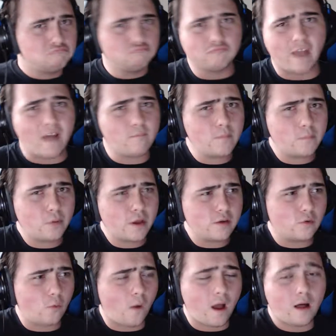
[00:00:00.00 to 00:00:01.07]
Haven't been playing in
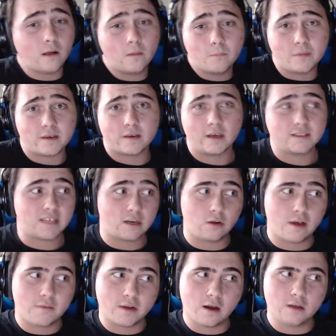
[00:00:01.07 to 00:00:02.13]
a while because I don't
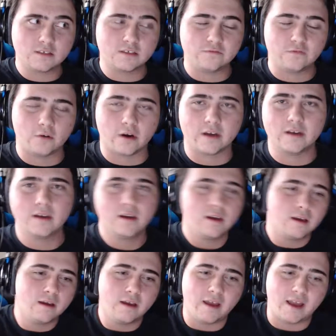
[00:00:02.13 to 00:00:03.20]
have a console for it,
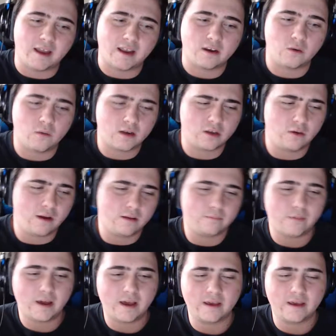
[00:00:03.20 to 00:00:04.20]
and I don't want to go out and buy